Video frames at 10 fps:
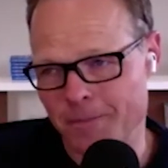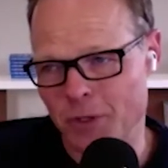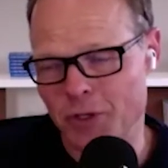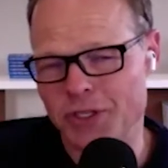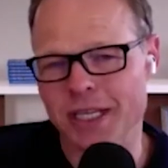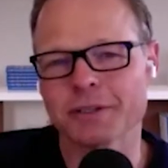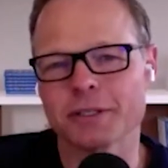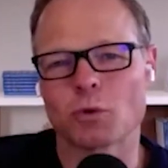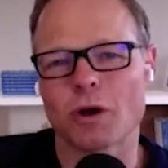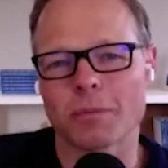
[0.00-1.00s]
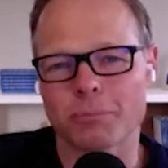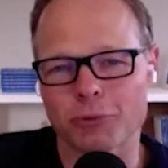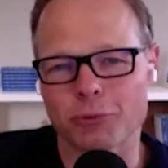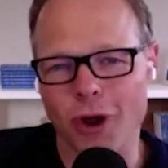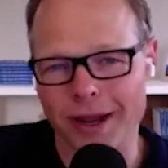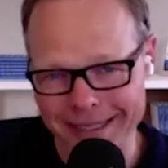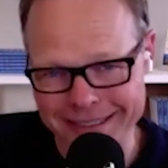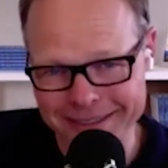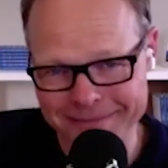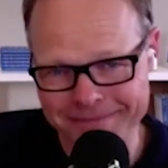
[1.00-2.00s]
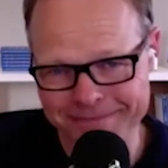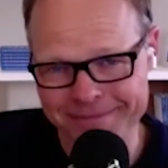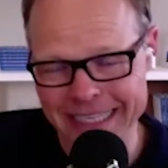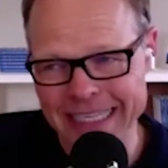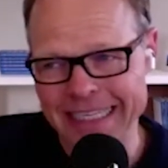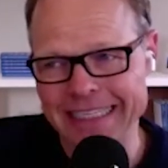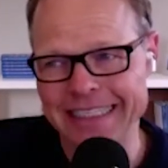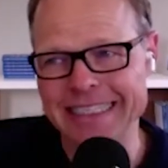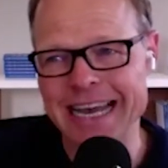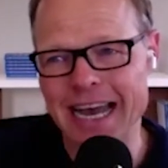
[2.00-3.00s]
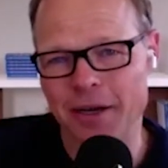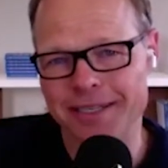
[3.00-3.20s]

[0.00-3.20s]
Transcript: You're selling the wrong product. You need to hire